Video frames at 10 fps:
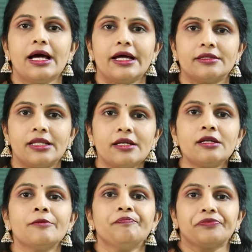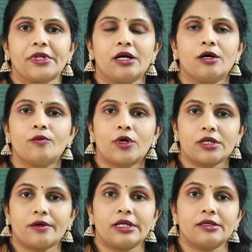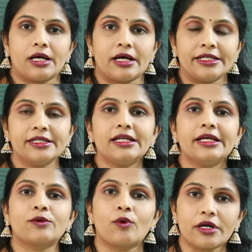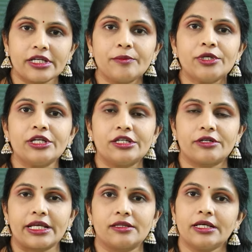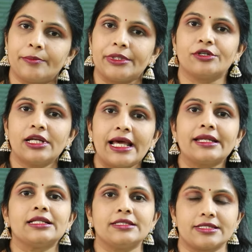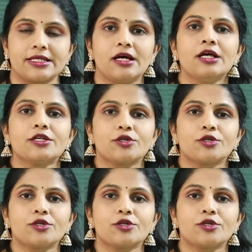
And then ideally at what time you need to take the epidural analgesia?